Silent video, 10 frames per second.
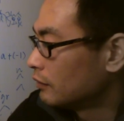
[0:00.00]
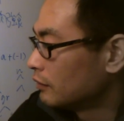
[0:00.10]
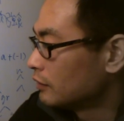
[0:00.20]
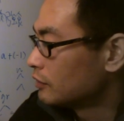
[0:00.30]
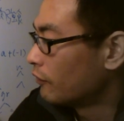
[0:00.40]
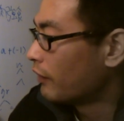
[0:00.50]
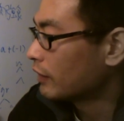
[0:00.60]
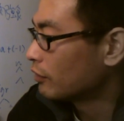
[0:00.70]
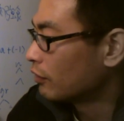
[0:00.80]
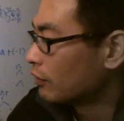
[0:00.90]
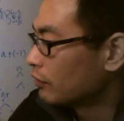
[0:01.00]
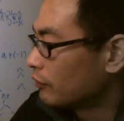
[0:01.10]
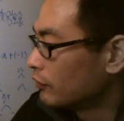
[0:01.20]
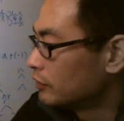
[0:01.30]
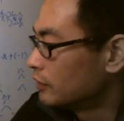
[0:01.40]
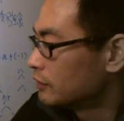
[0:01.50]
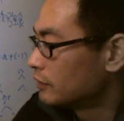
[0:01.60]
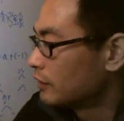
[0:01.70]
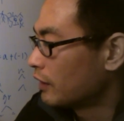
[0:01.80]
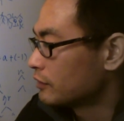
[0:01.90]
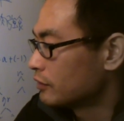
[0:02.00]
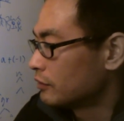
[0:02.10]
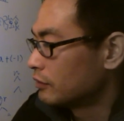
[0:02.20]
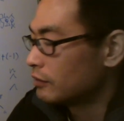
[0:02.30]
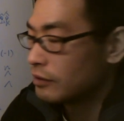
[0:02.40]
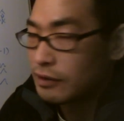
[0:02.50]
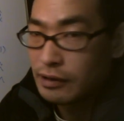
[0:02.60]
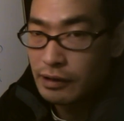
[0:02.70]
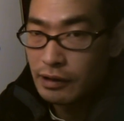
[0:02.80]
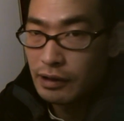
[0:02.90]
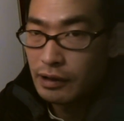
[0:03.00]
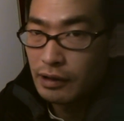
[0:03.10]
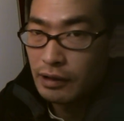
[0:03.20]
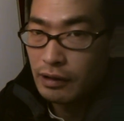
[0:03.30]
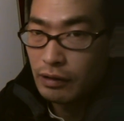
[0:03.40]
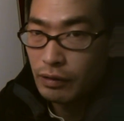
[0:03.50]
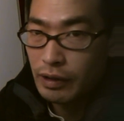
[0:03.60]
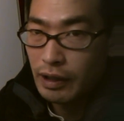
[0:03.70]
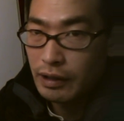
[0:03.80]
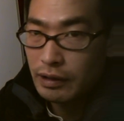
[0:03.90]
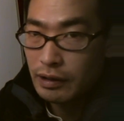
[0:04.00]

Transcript: It's a vector with this direction. Okay,